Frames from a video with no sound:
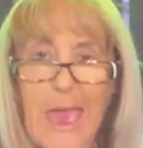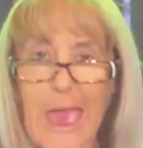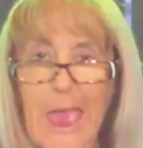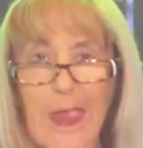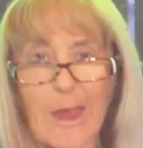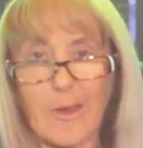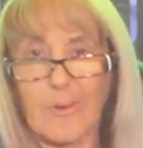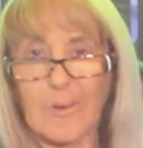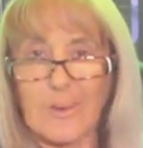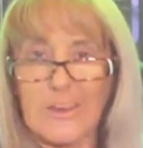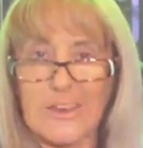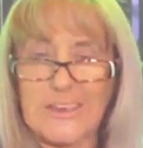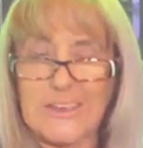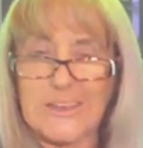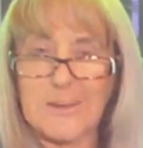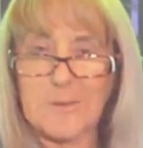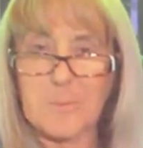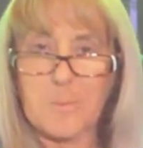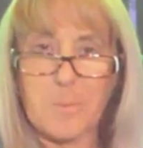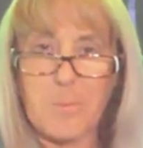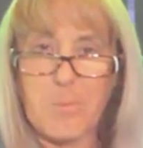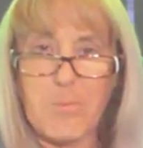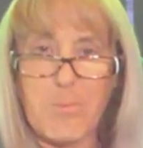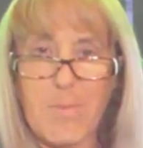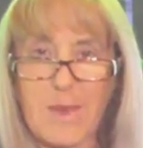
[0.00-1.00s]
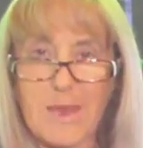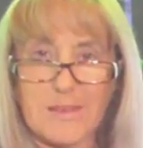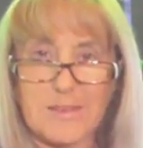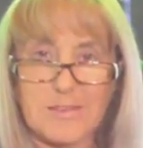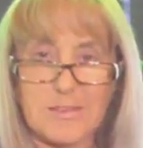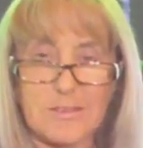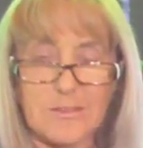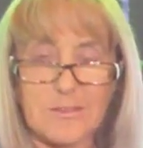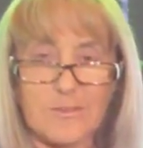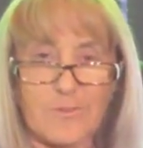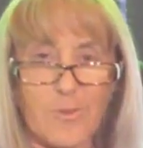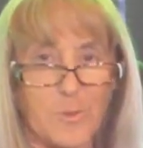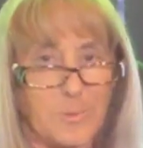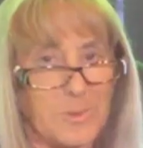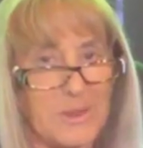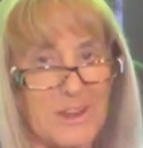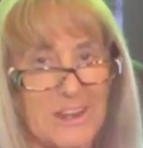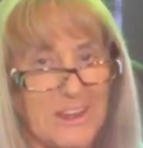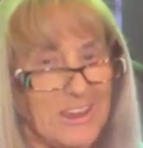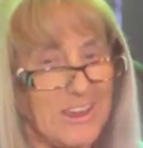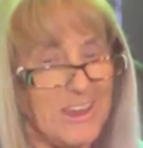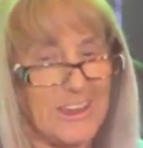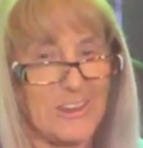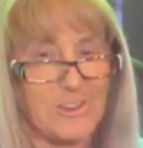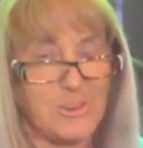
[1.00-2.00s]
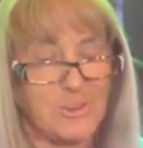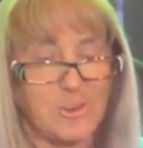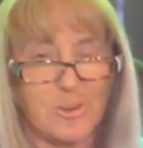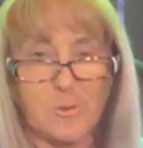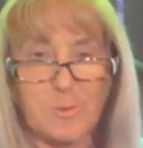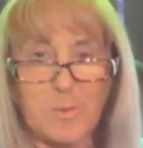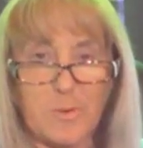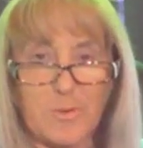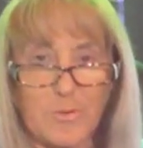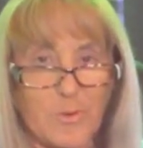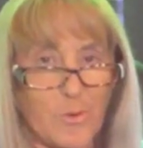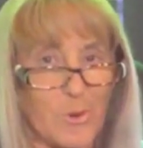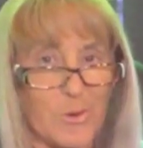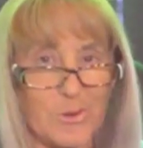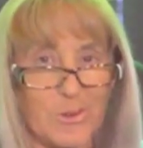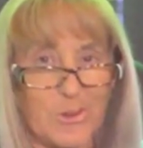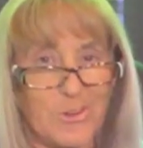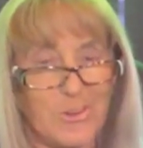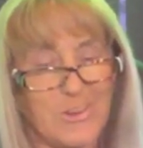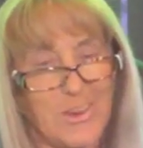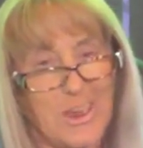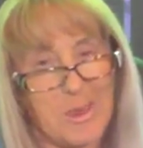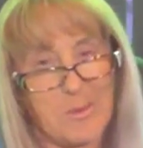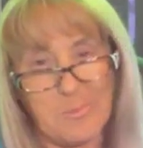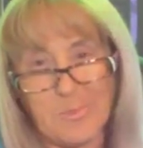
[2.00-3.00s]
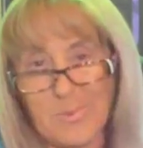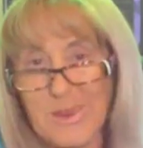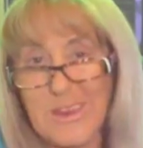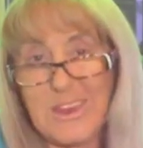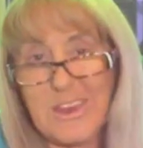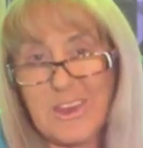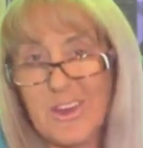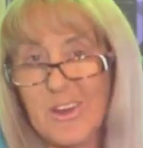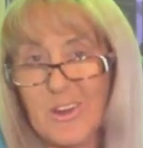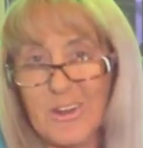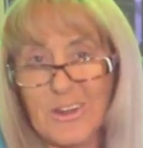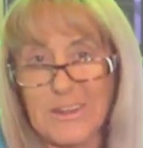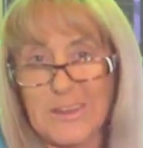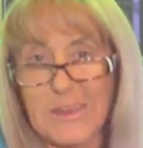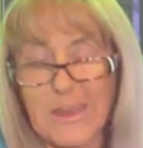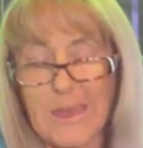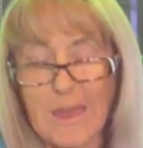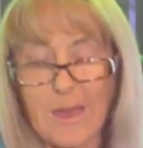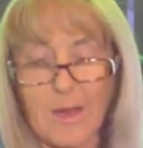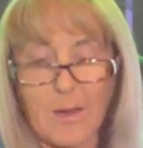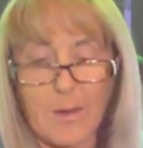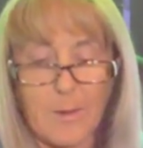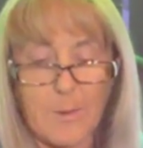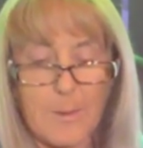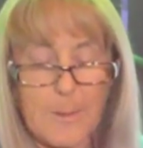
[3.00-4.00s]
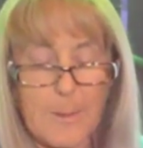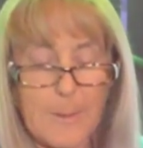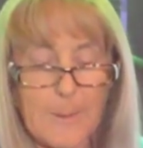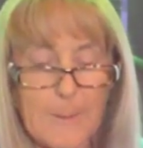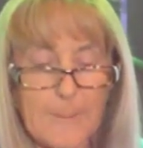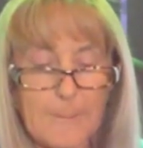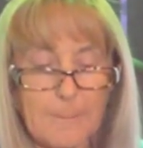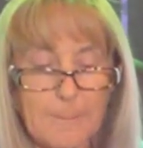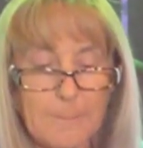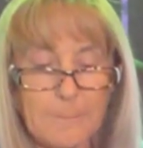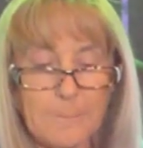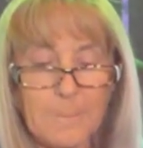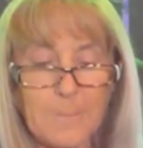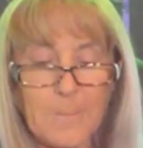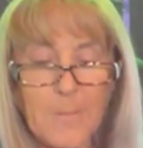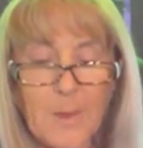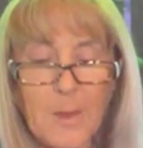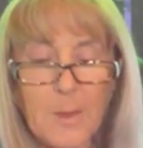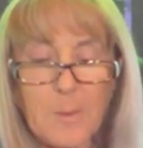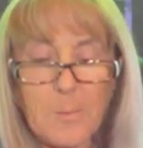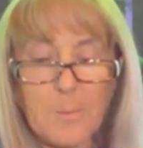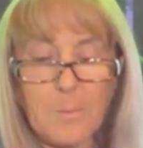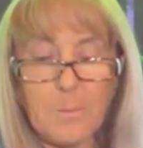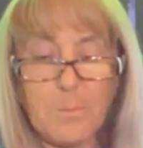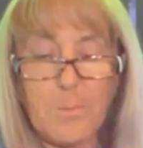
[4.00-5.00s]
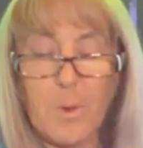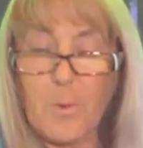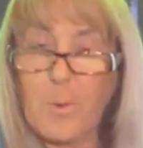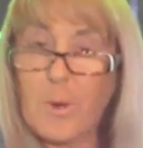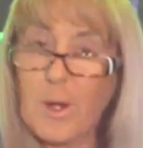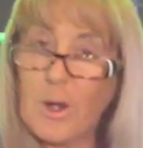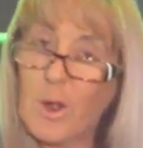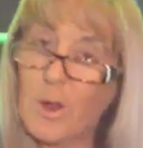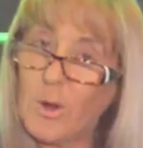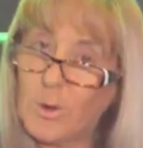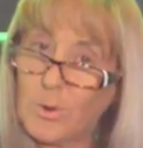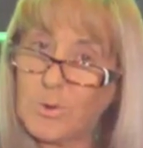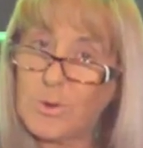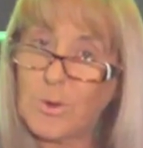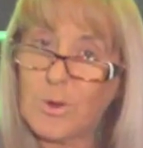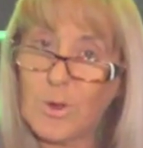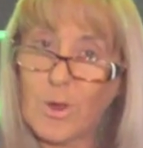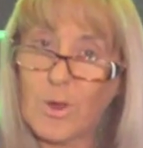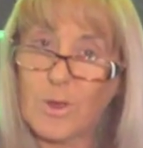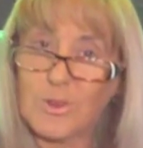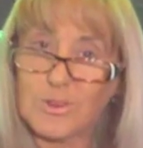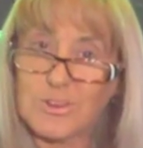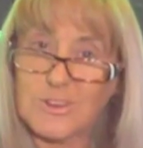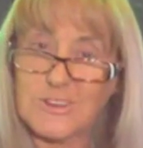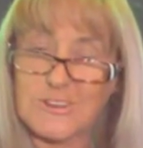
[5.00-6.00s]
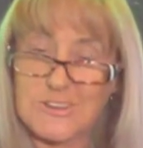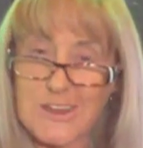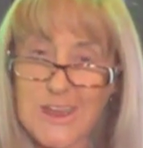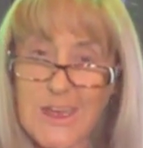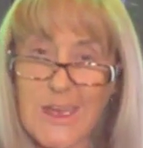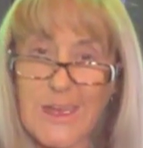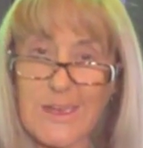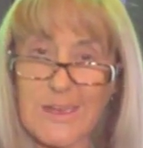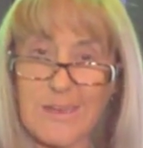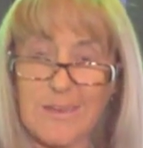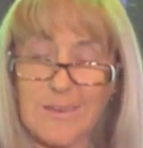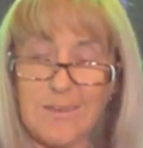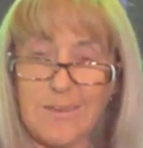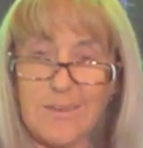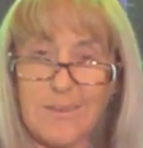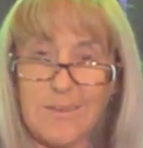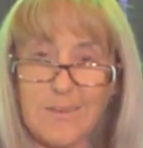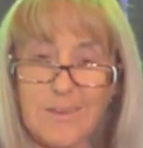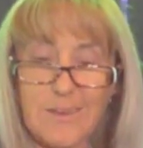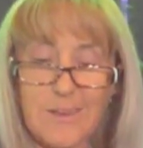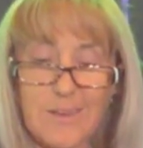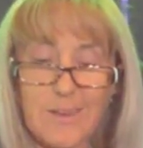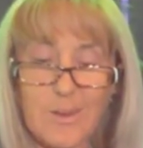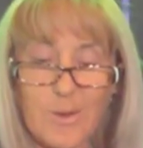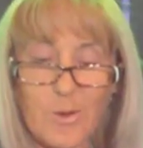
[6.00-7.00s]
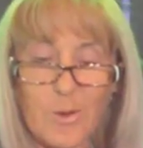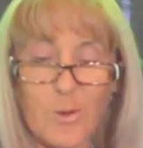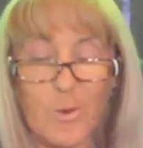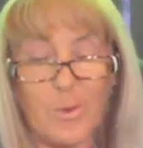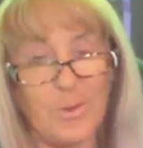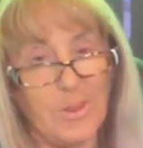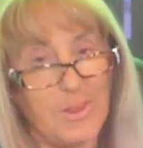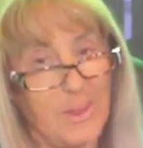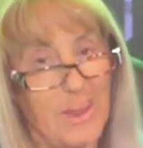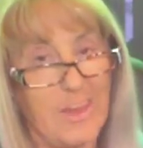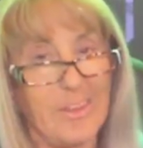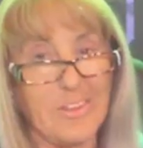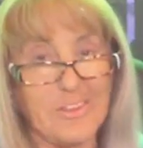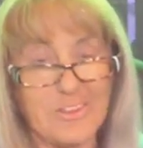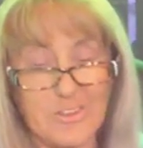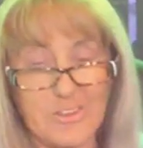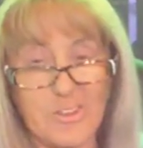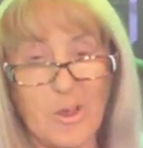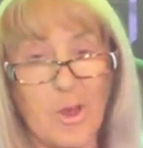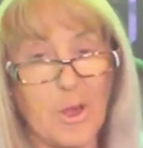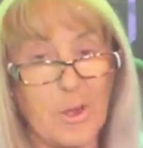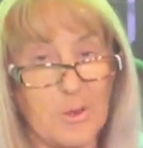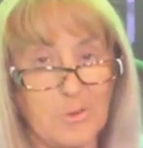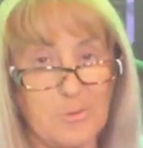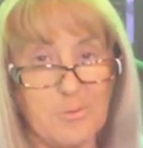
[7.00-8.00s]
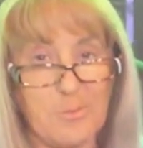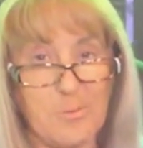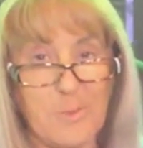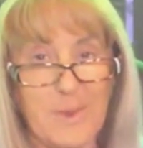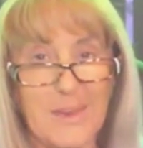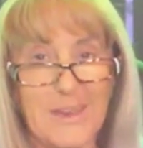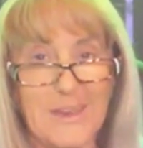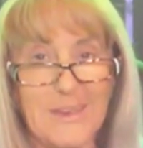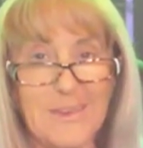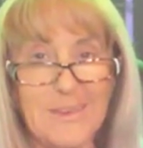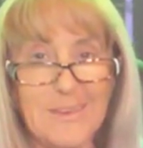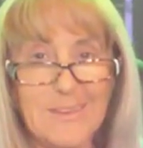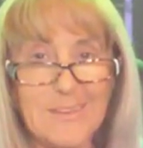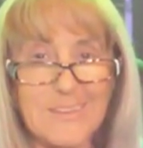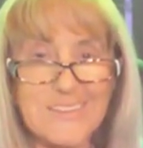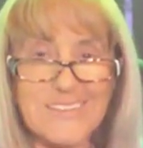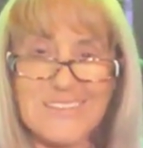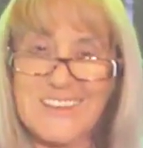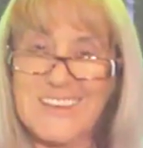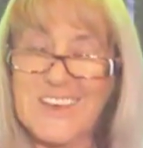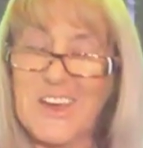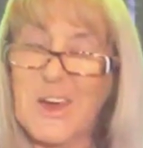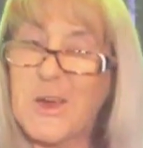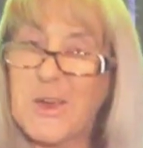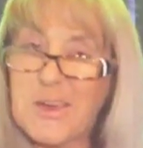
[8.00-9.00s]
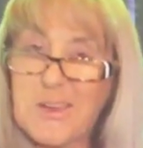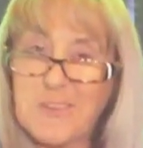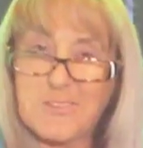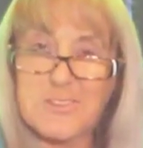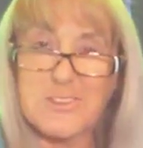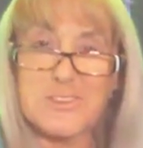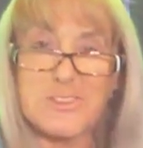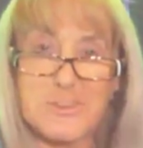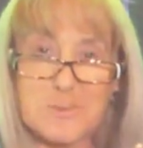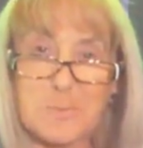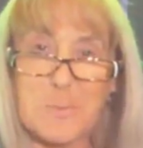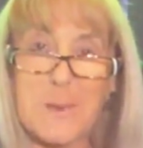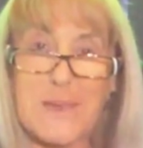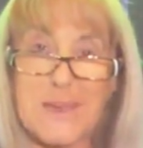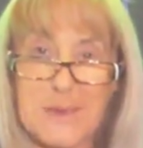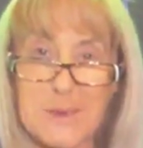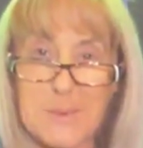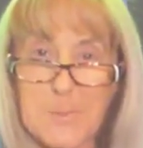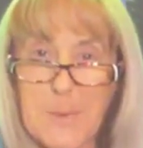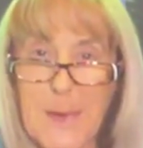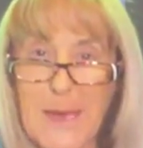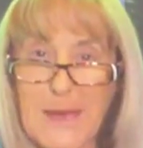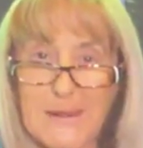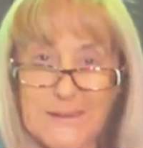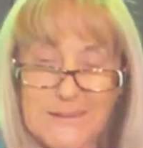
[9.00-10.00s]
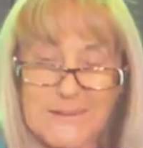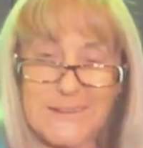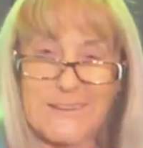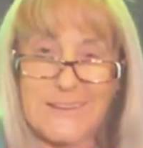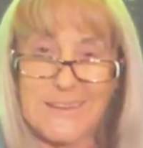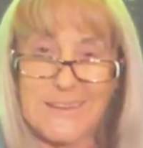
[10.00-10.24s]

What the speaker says: arrogant mess of, I'm going to get you before you get me kind of gal. But when I look at her today, or the other side of me, see, I even speak about it